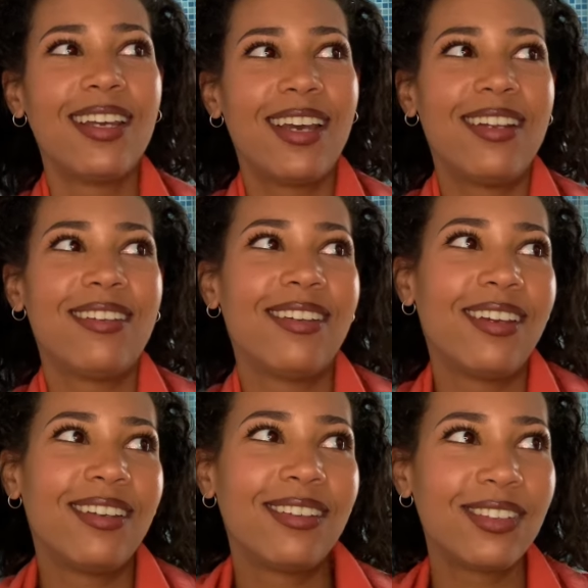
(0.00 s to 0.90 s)
I don't
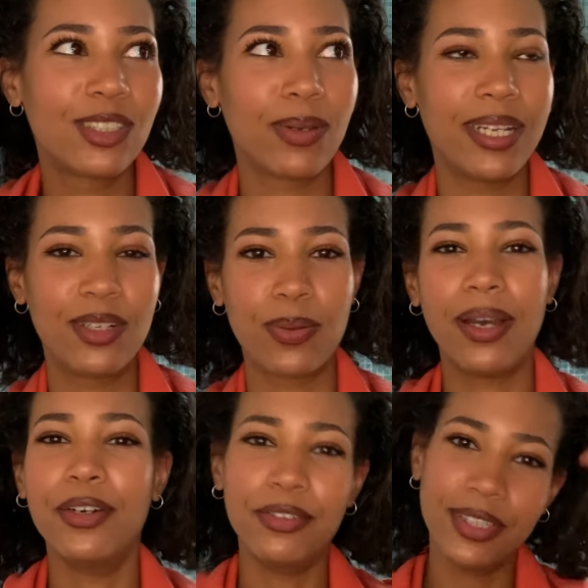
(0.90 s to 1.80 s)
know,
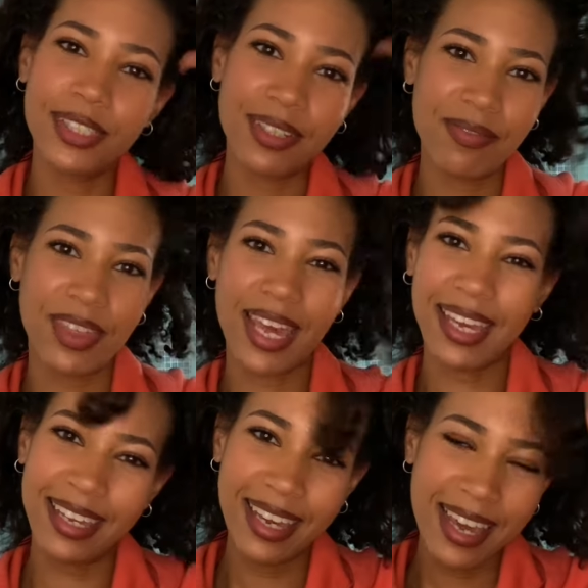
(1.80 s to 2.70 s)
2012 or something.